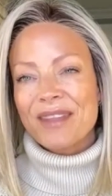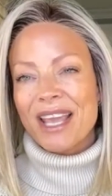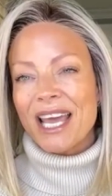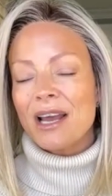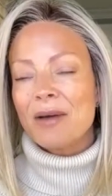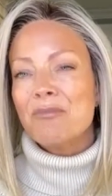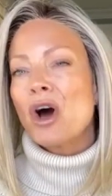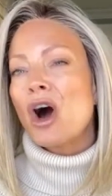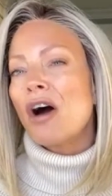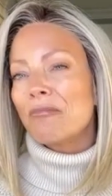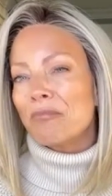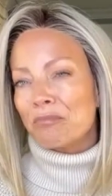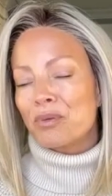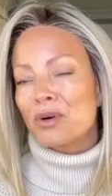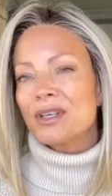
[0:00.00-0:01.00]
and I'm not
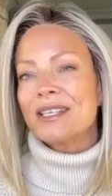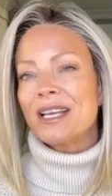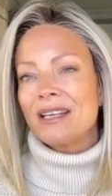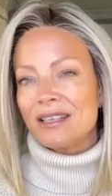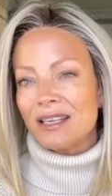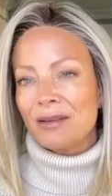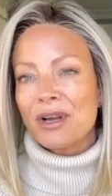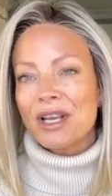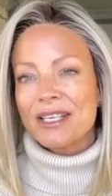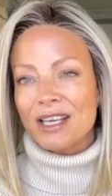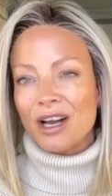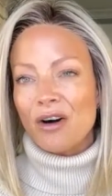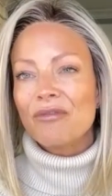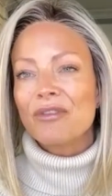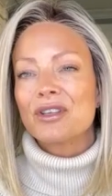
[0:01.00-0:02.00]
presenting
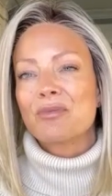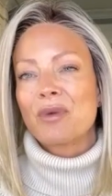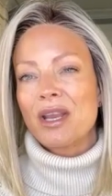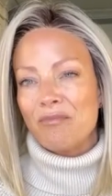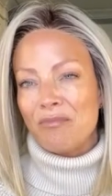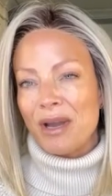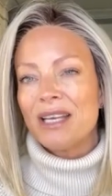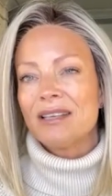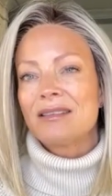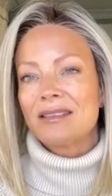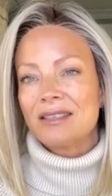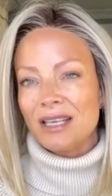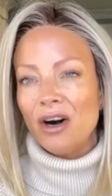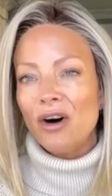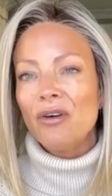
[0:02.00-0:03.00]
myself as my best
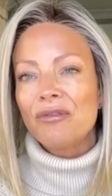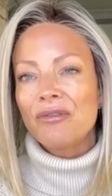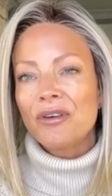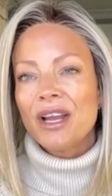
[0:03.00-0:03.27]
self,